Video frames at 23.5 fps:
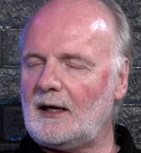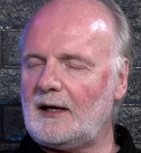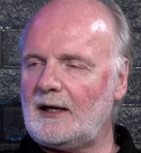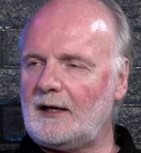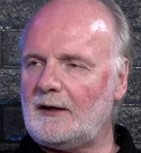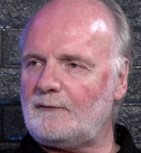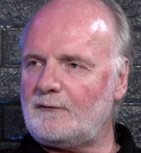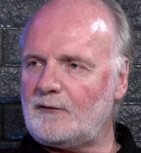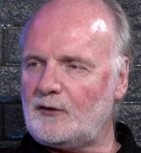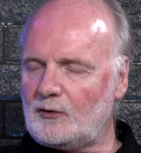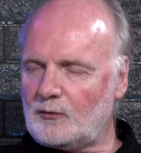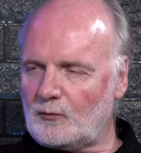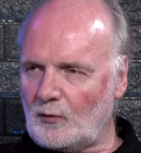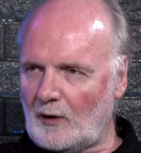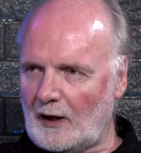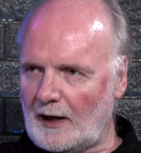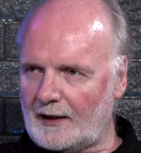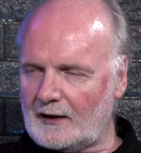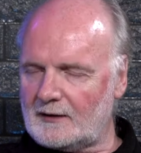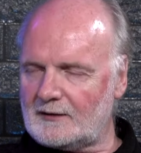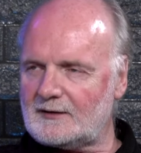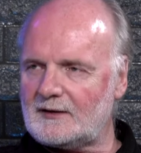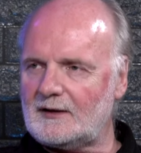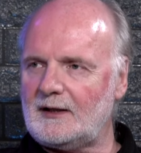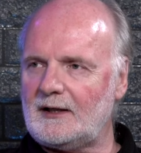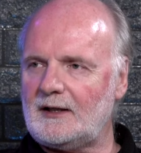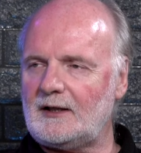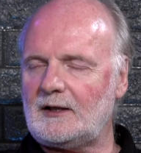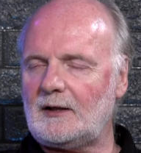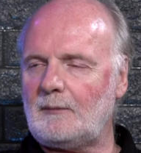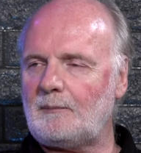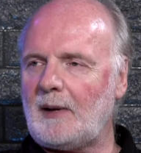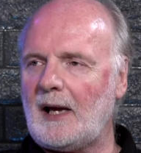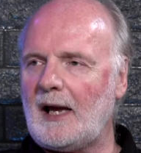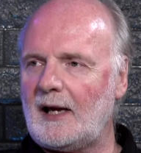If you run as an
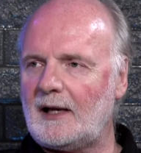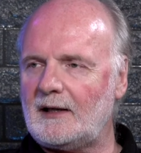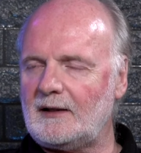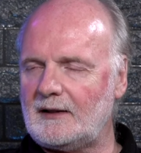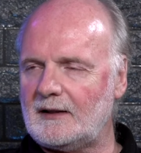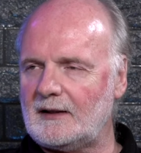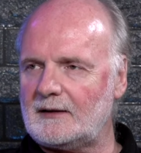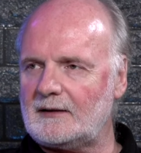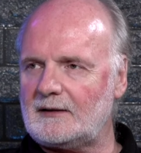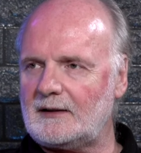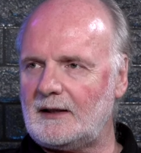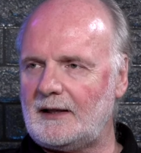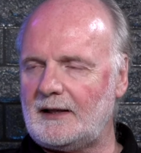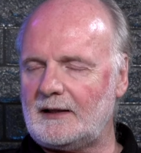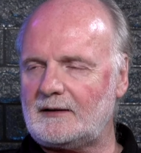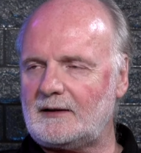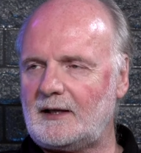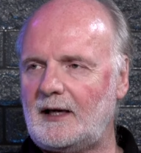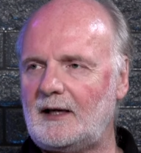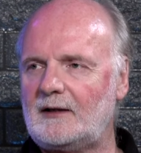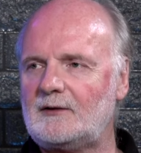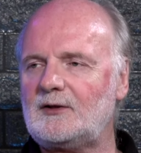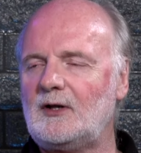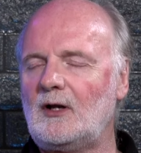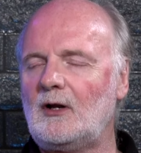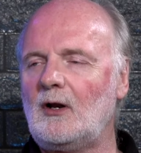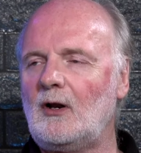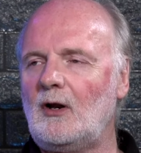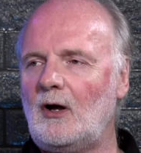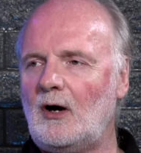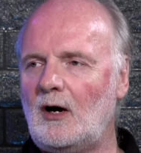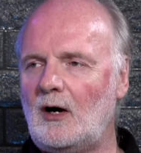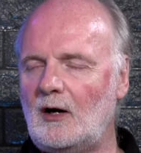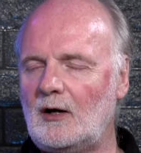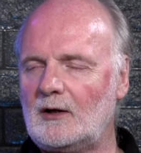independent, it takes a
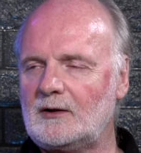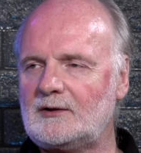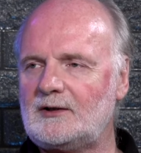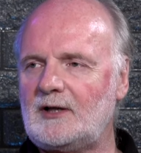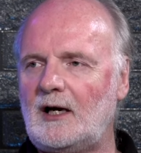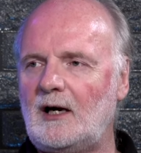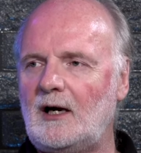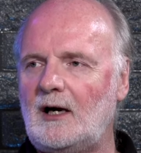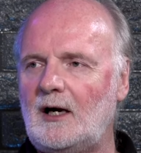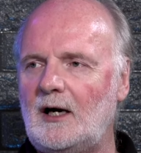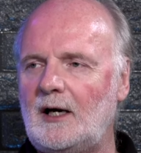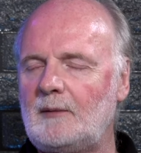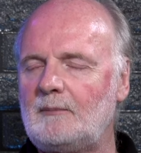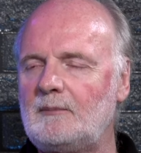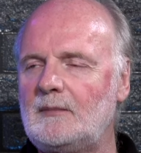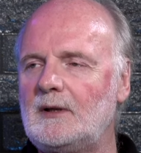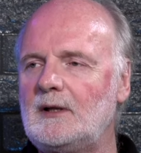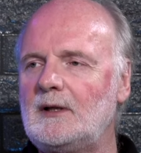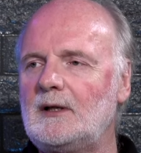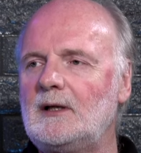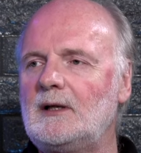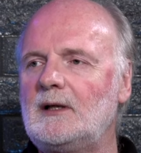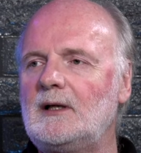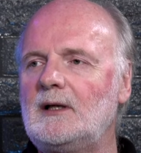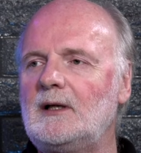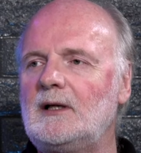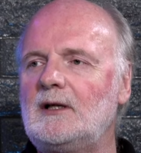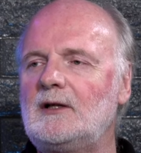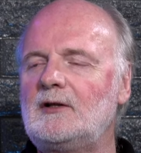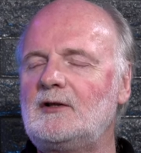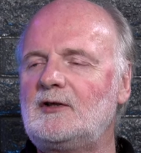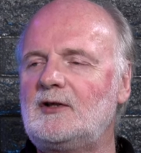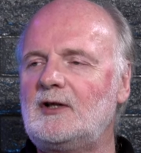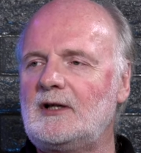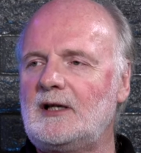long time
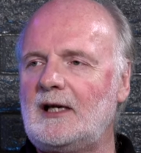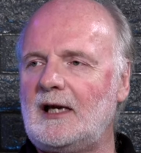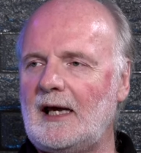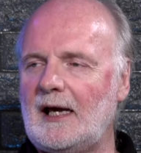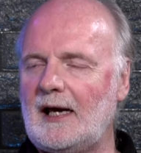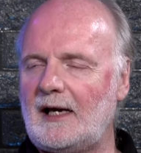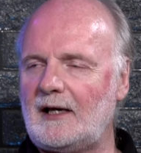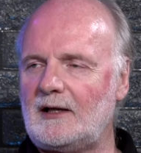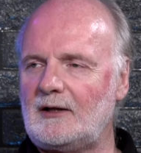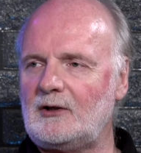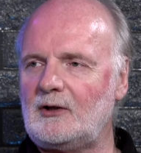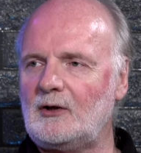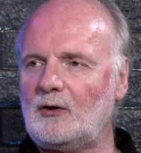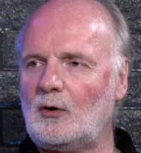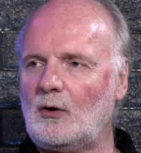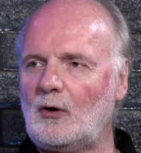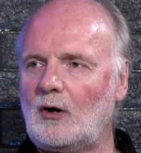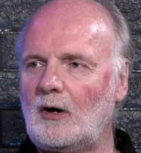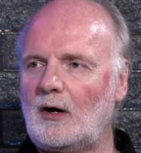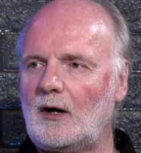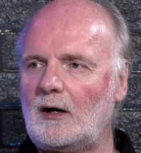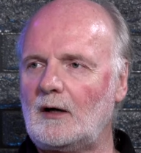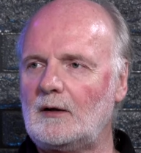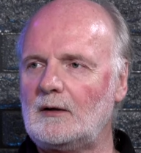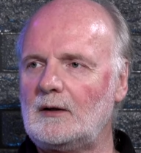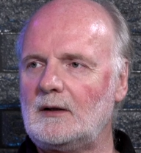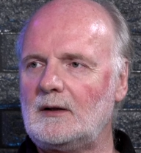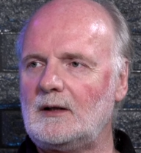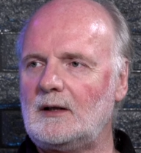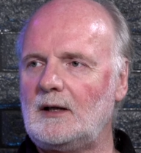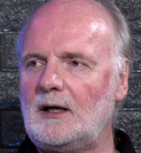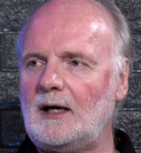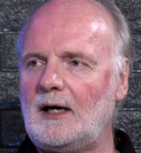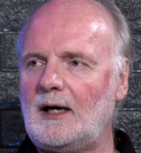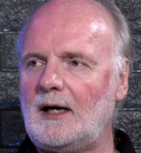to get your
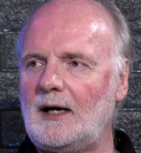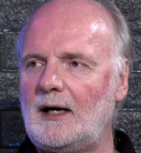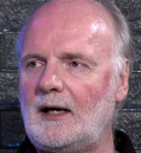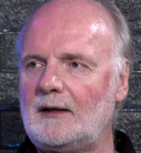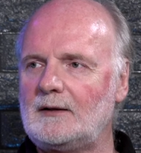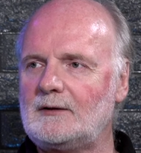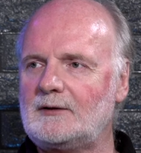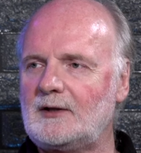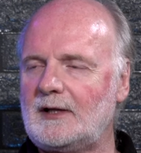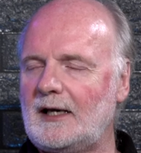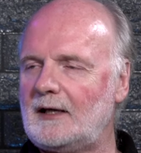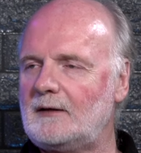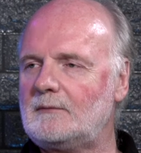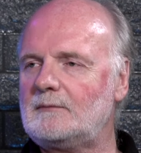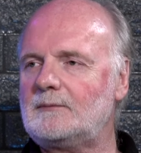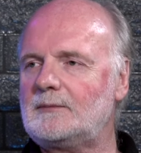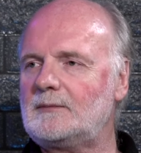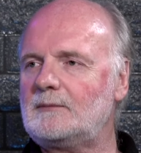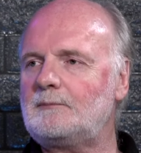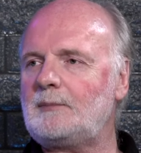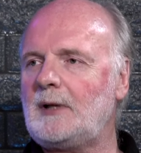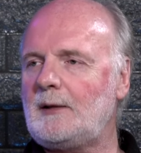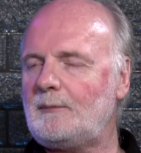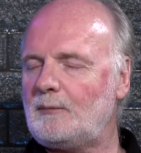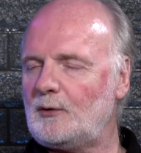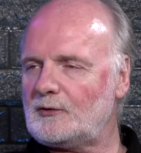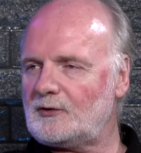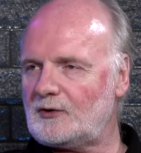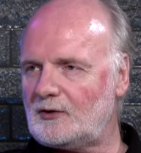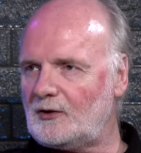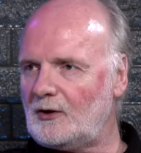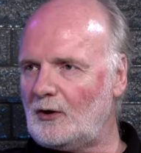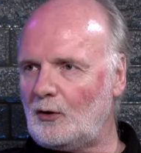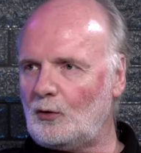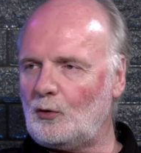to get people
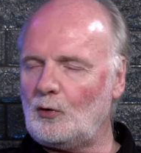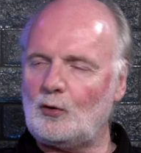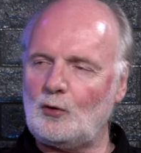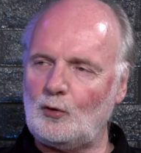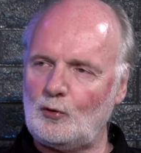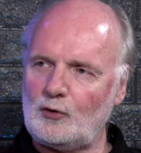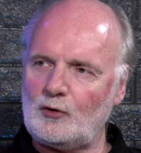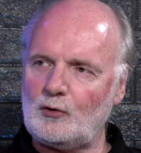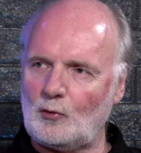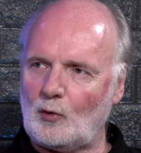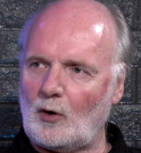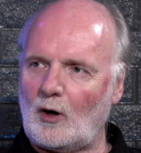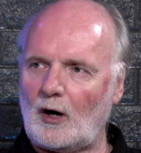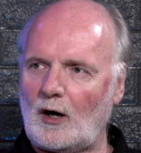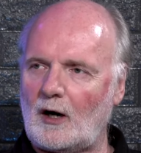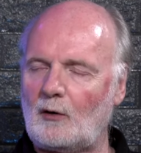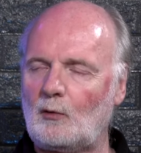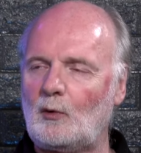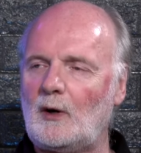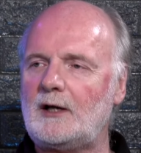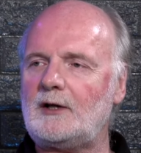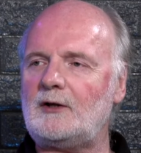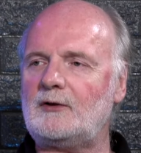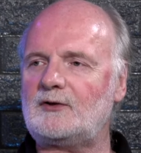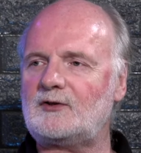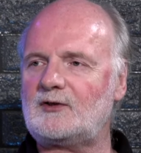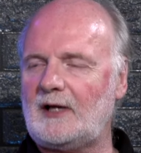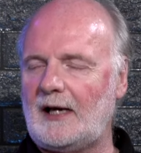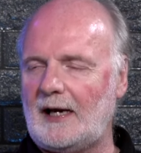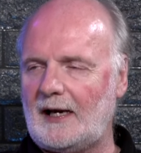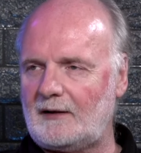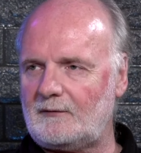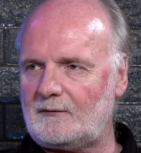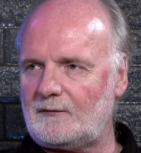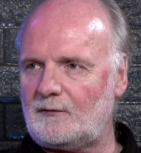to know who you are, what you
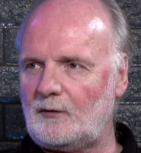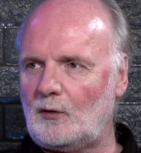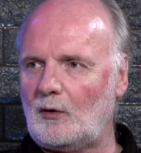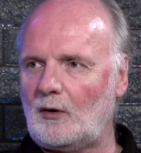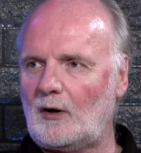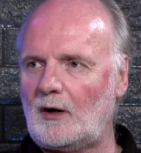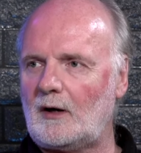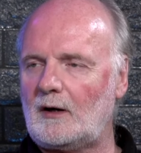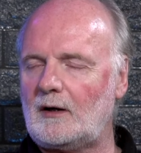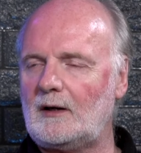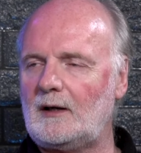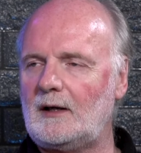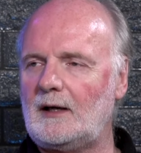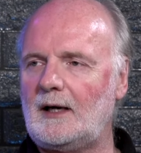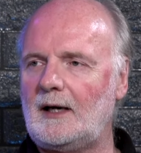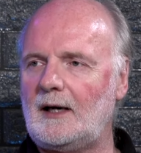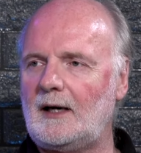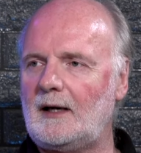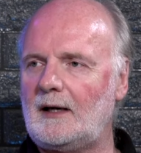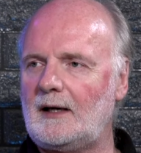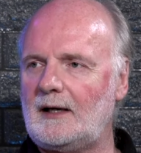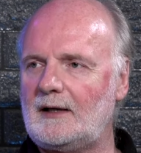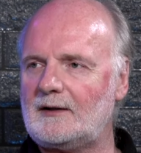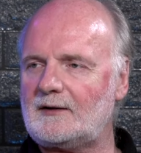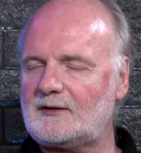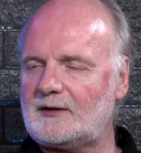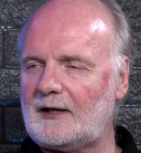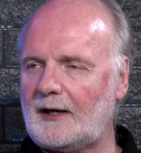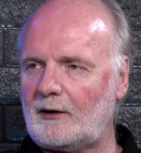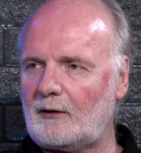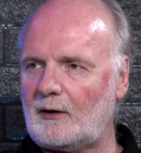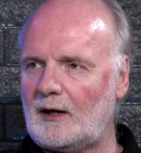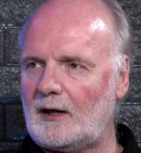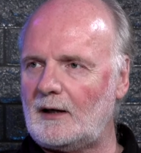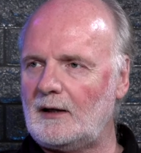stand for,
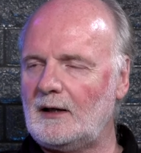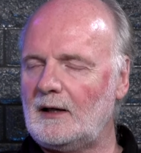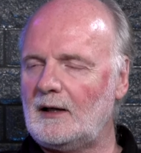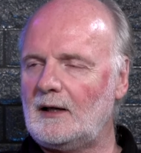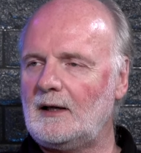etc.